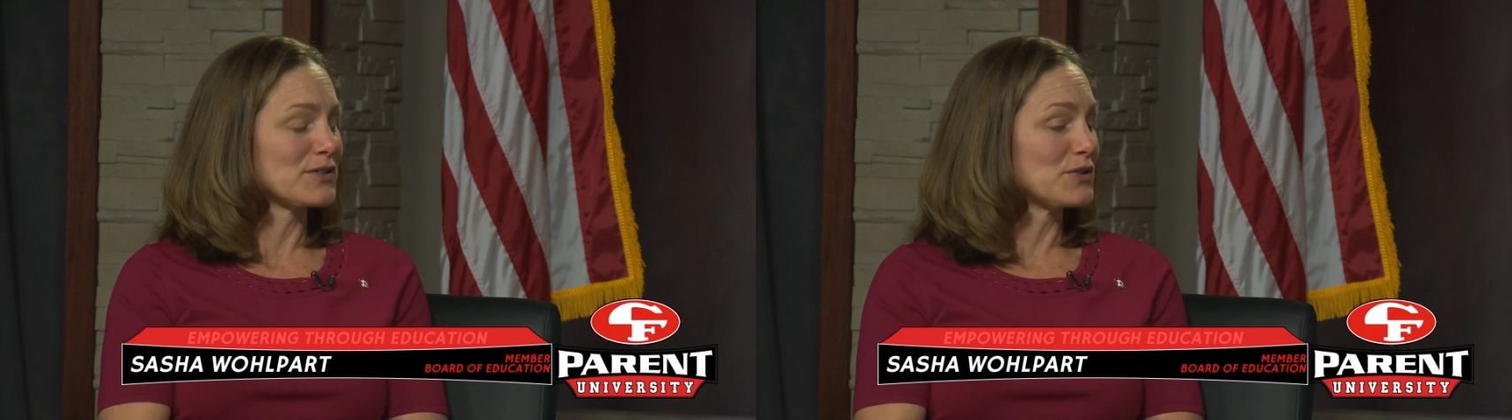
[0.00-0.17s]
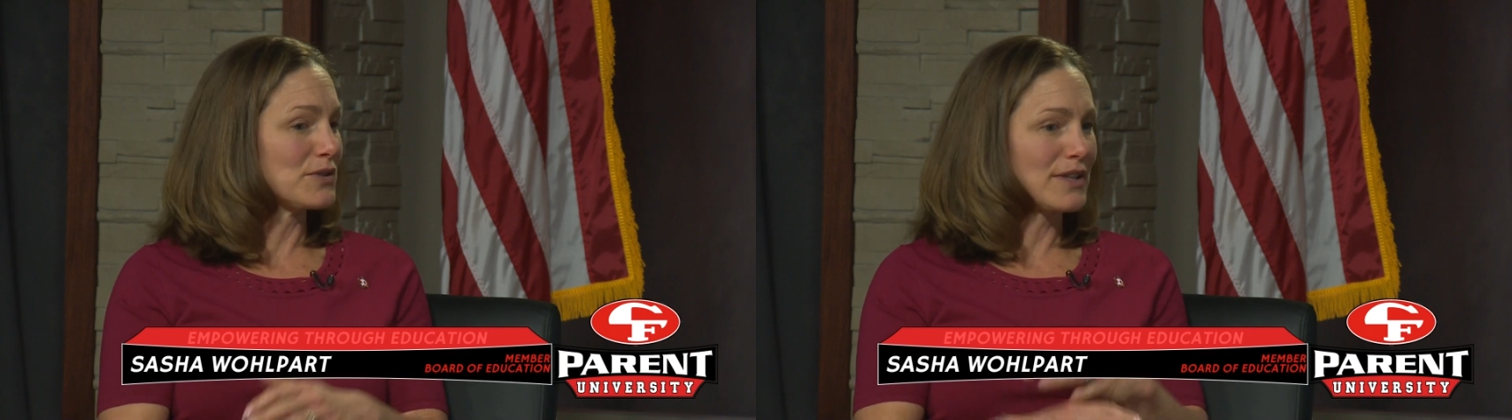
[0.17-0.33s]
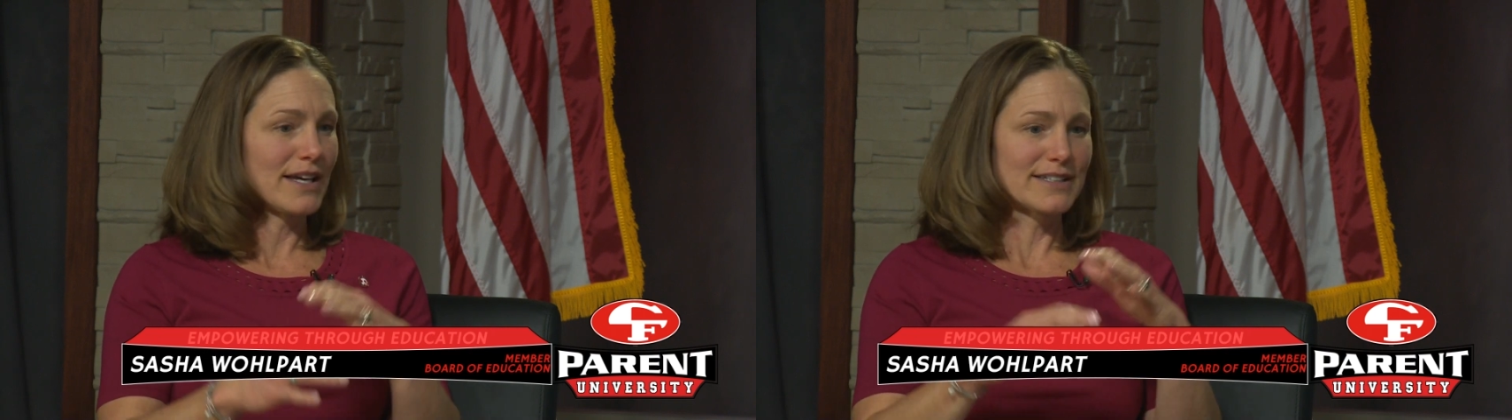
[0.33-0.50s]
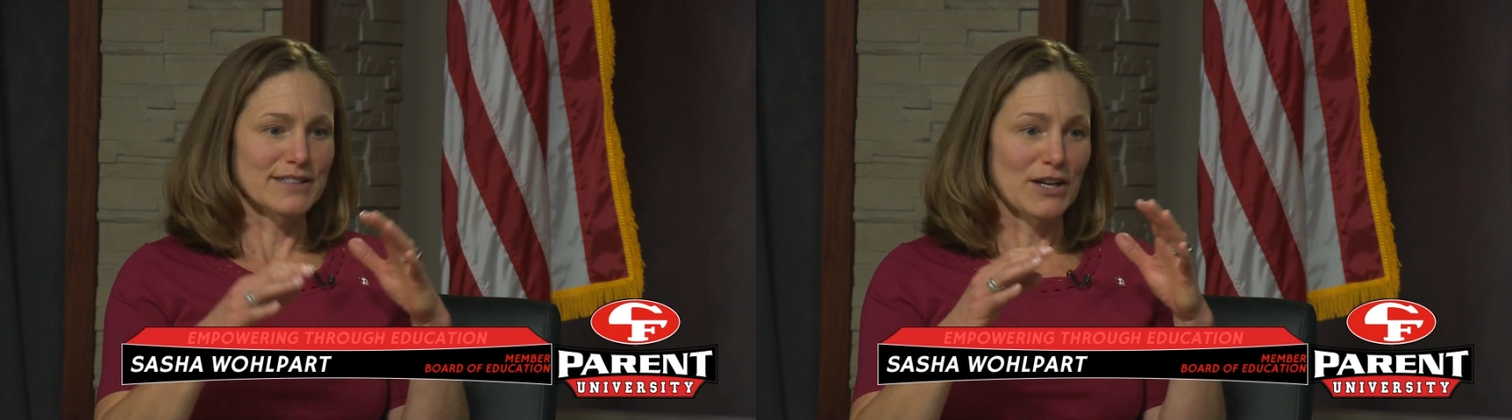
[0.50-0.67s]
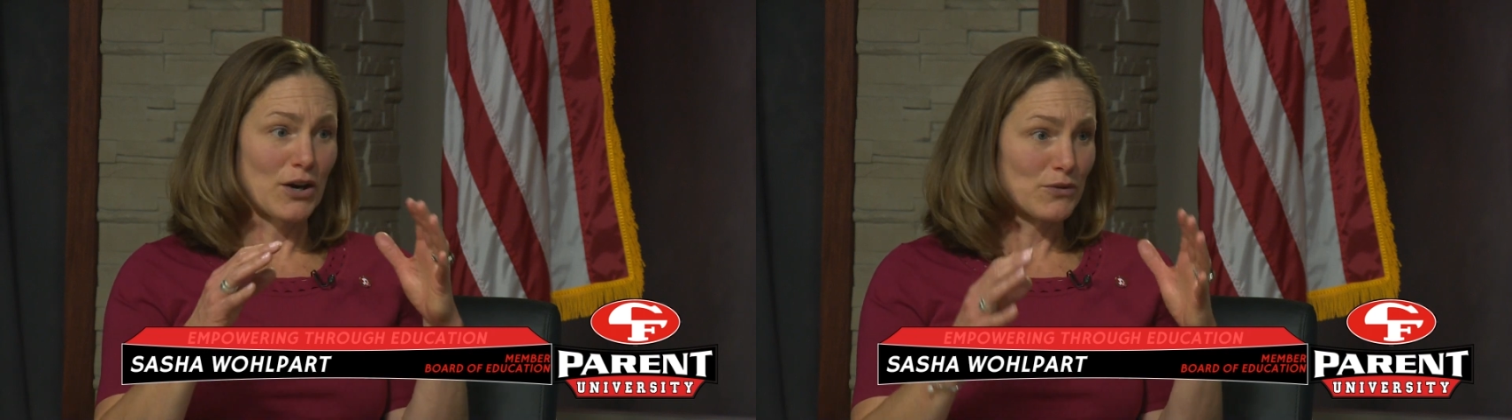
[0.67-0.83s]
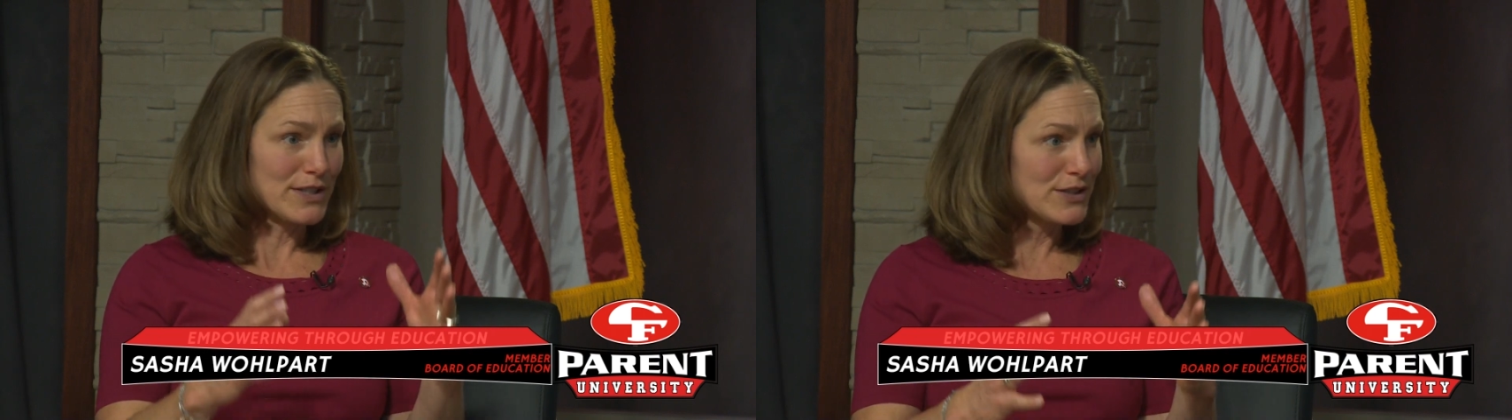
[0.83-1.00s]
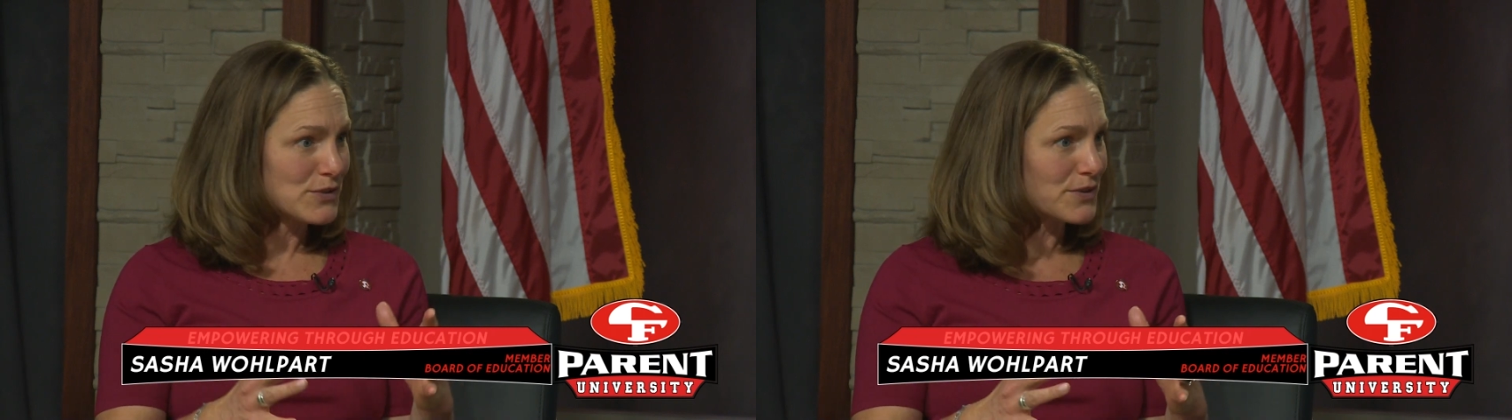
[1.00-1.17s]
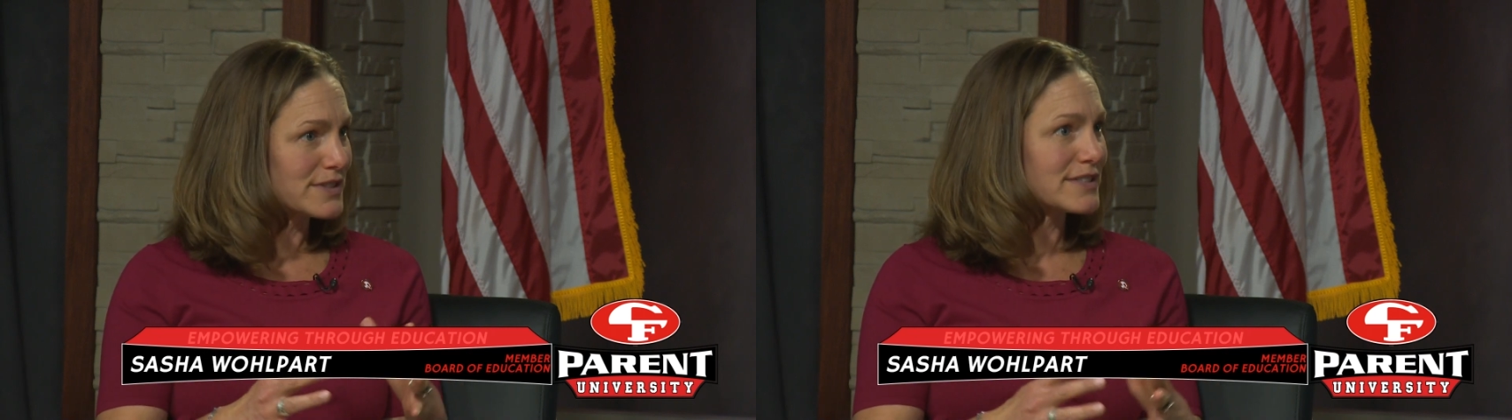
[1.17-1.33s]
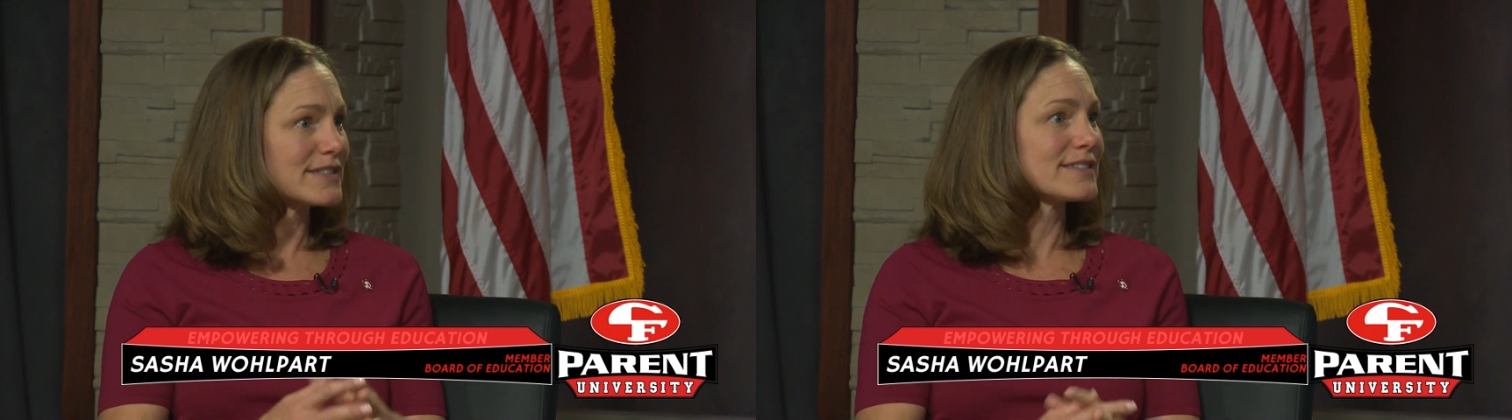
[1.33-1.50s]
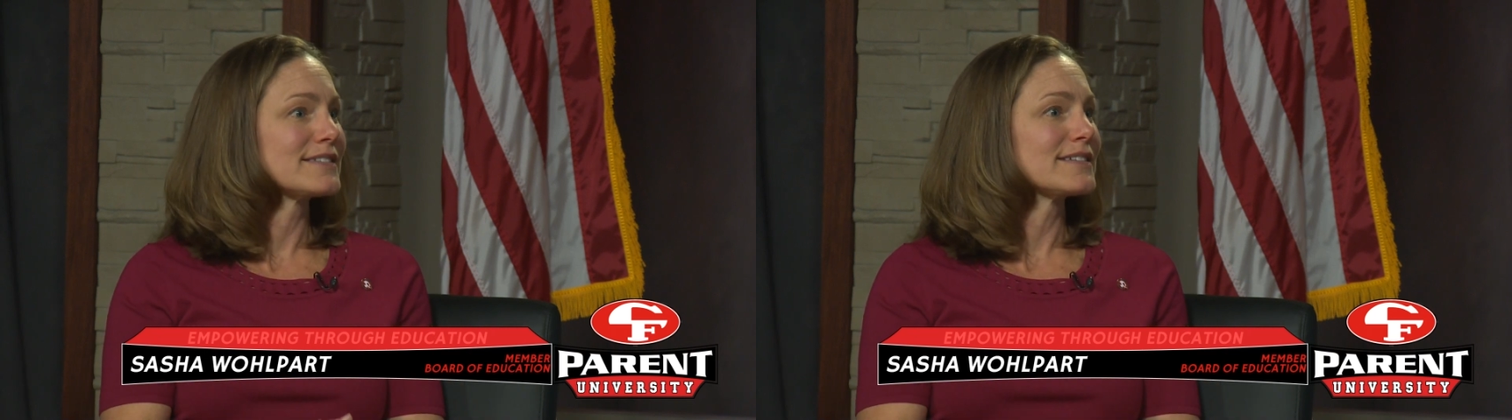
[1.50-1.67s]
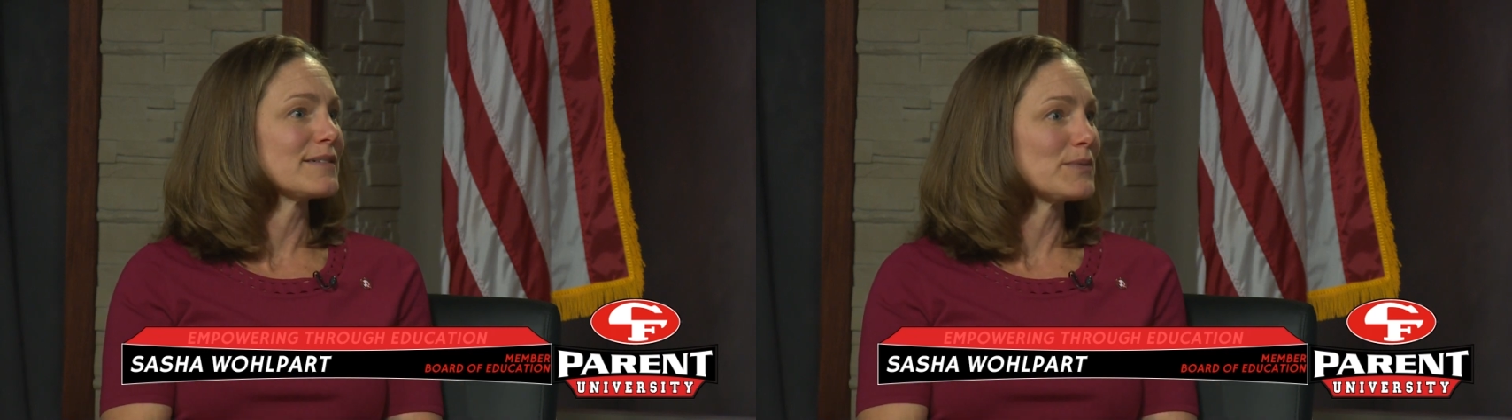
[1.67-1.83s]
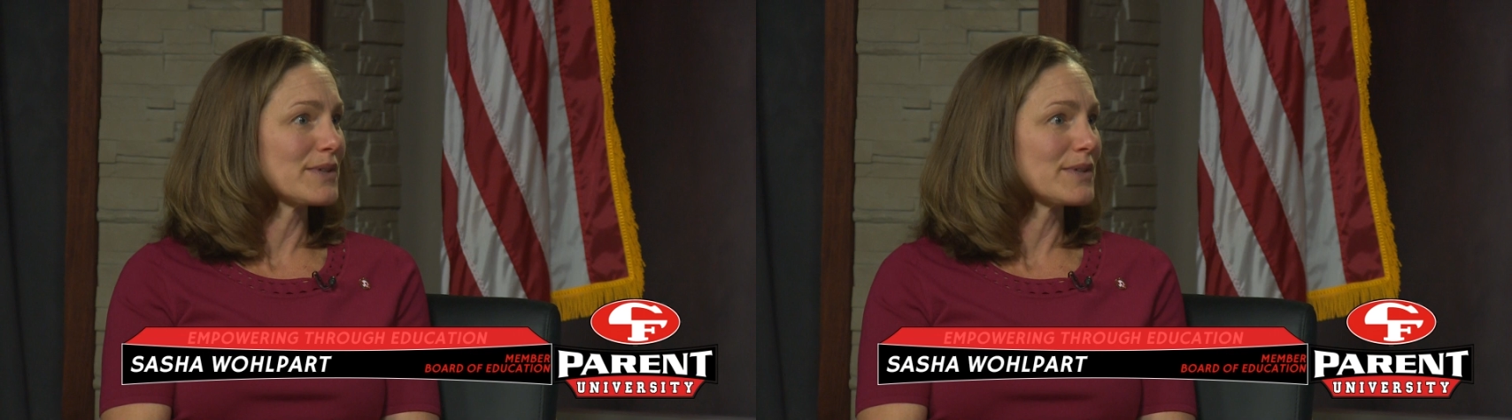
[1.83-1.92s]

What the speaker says: utilizing our resources